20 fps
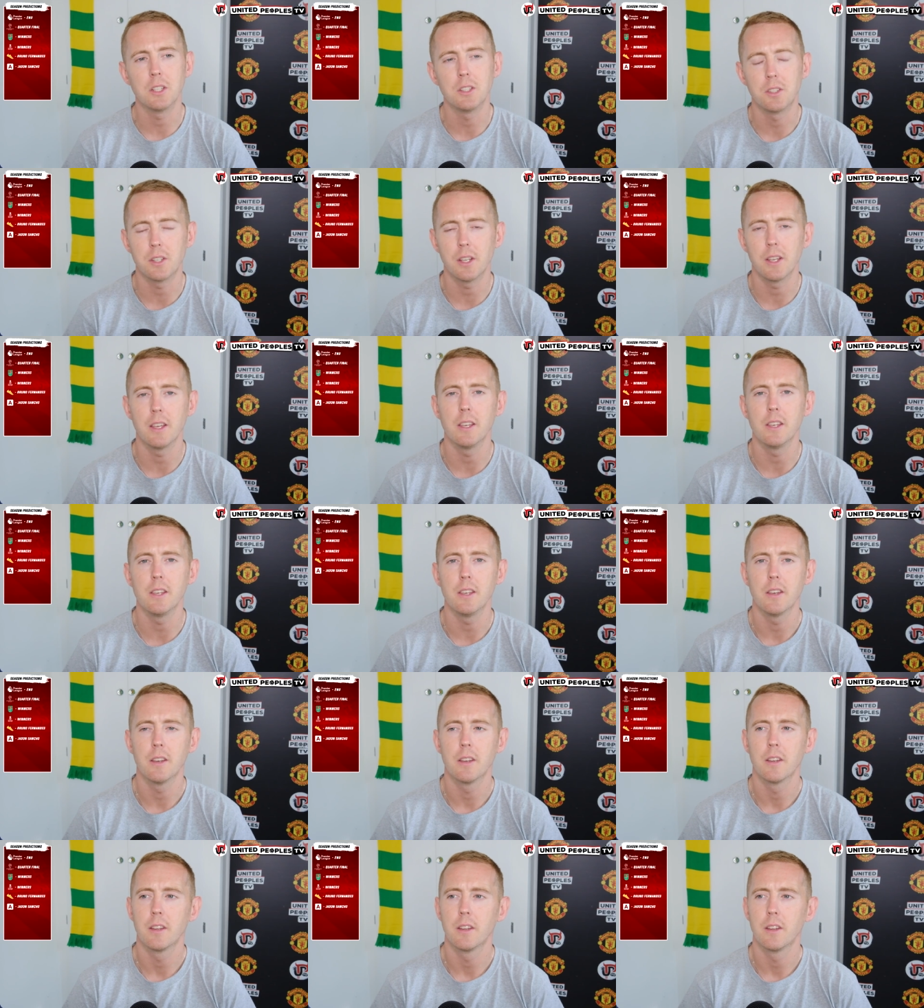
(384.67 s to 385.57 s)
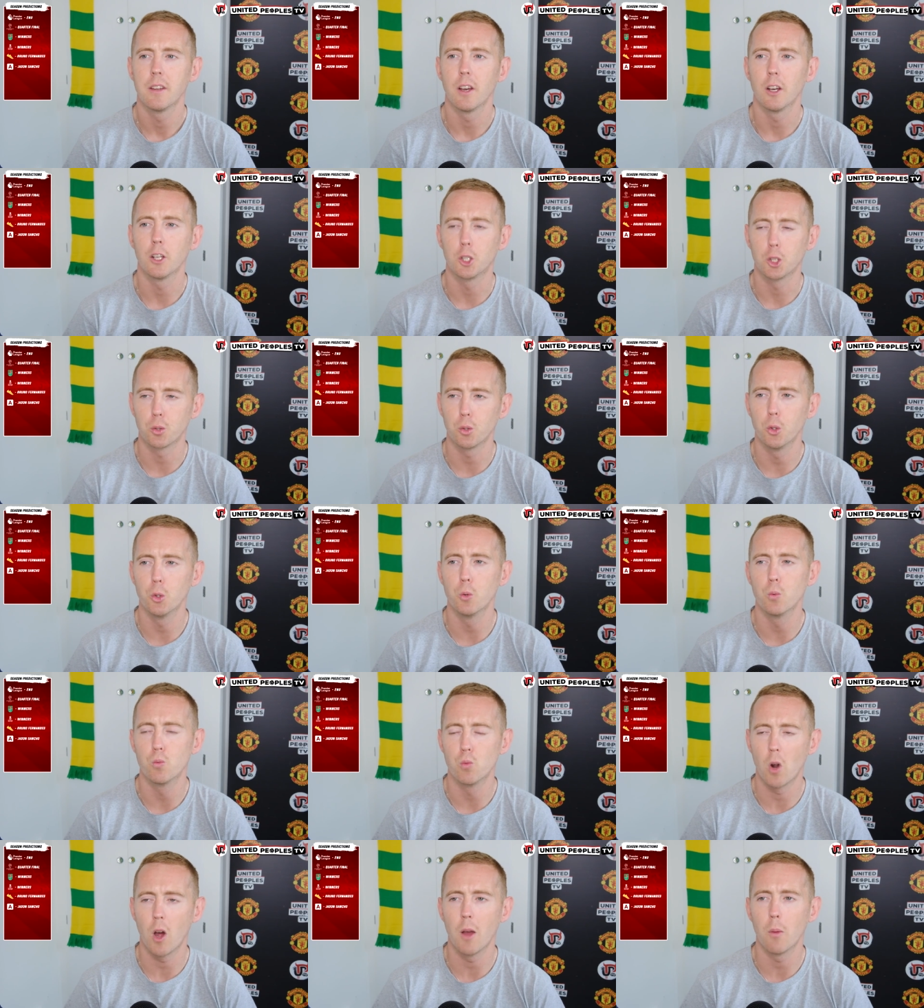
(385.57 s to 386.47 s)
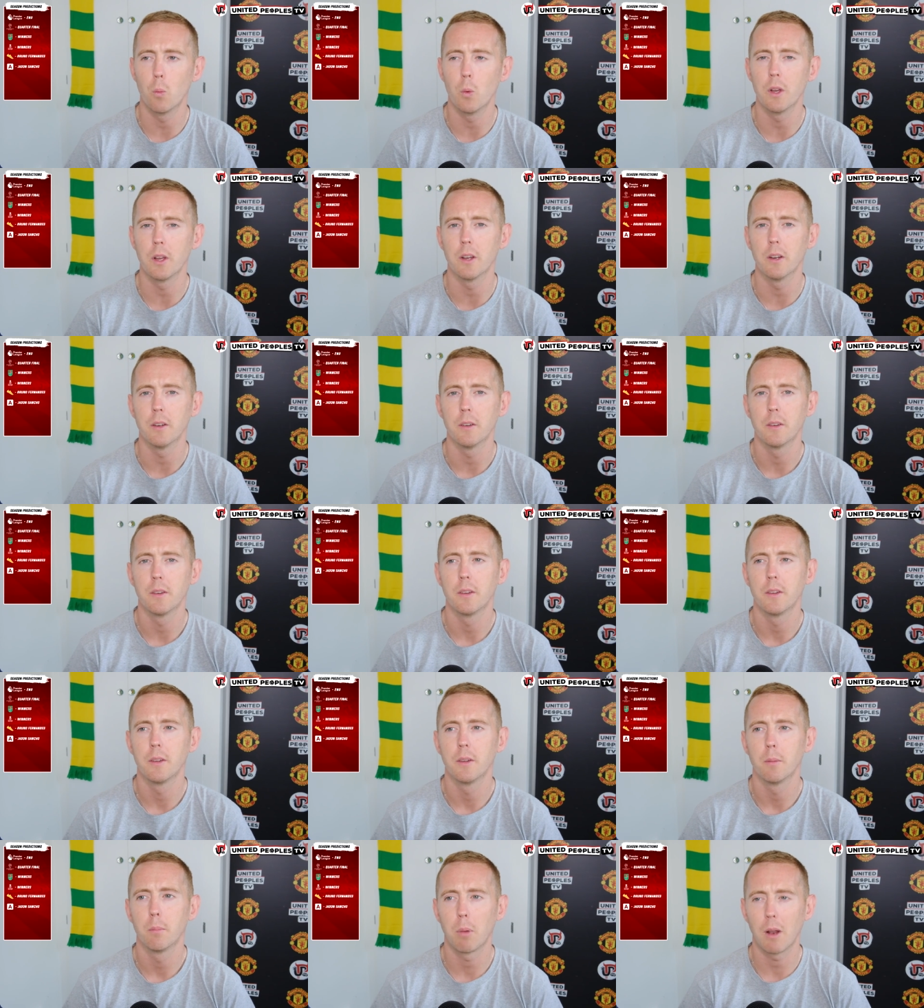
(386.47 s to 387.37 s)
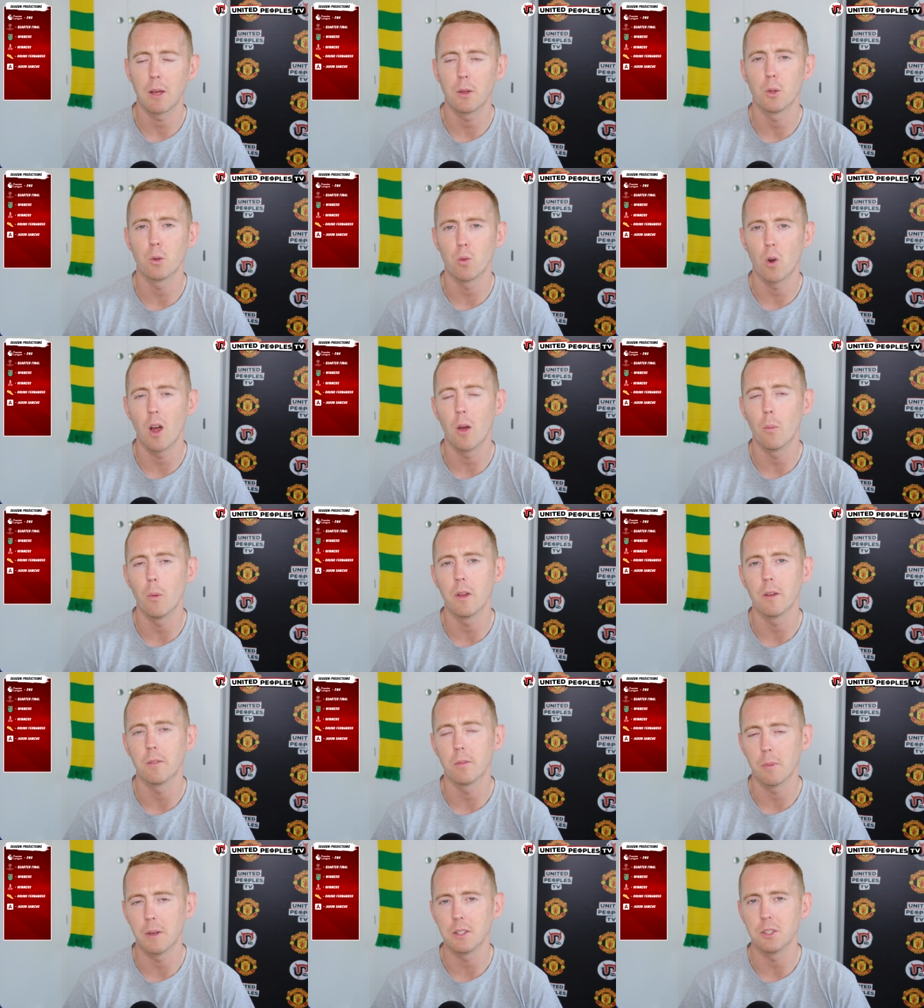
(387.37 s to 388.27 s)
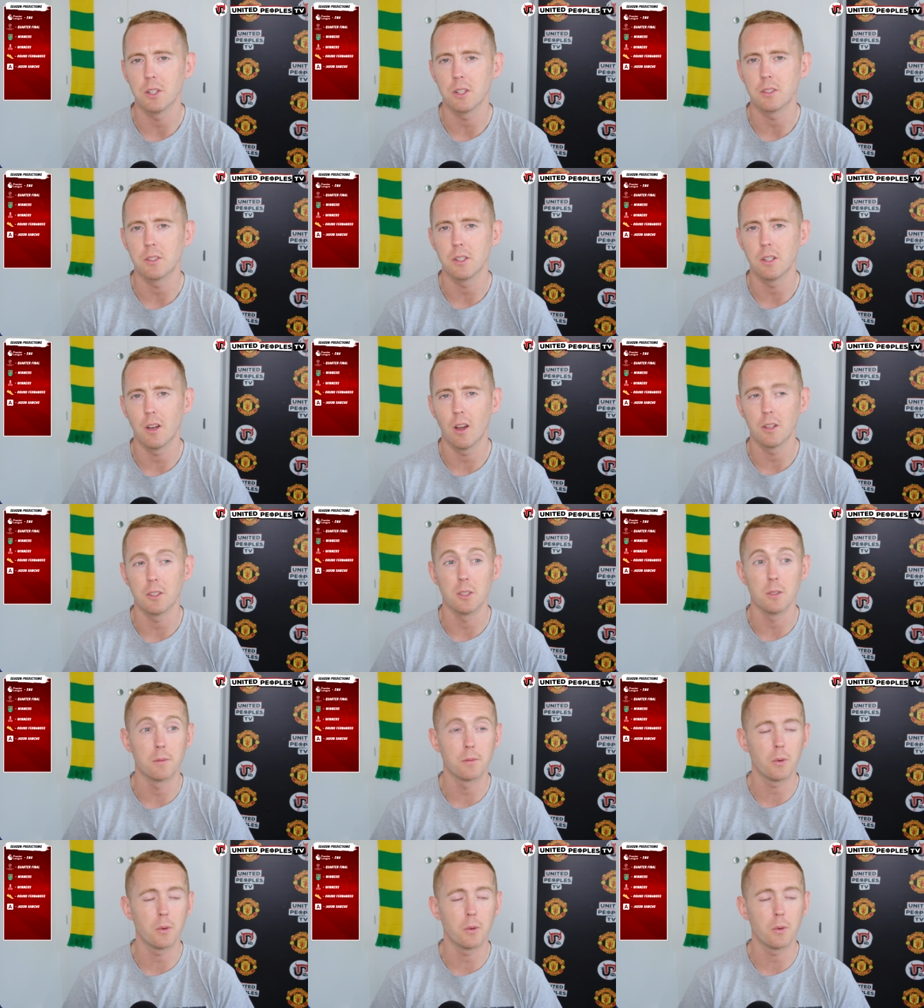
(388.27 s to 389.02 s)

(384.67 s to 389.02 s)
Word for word: see a true right winger playing the right wing for Manchester United.